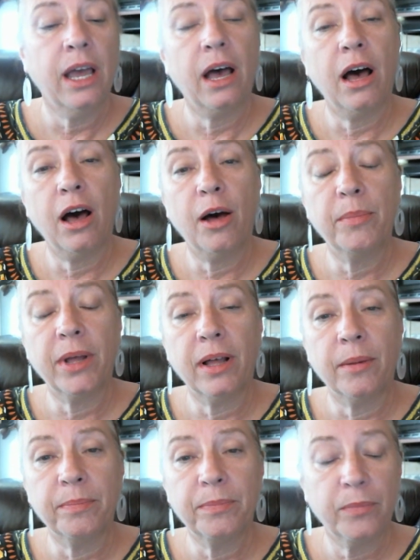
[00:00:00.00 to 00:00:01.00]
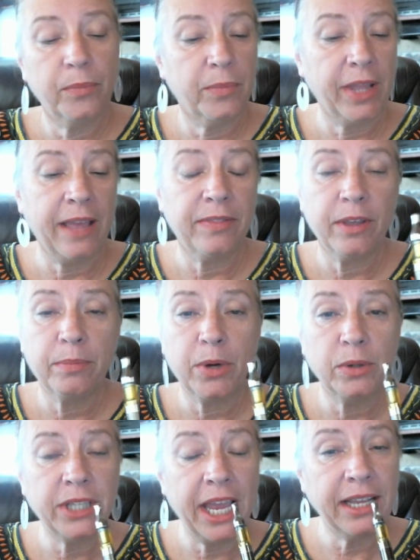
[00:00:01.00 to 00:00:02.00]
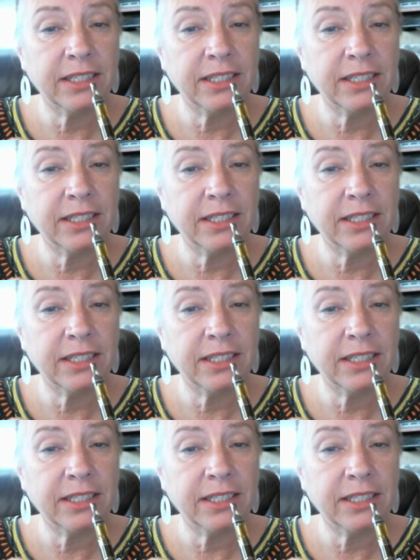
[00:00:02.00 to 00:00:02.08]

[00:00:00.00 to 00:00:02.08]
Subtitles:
and the Protank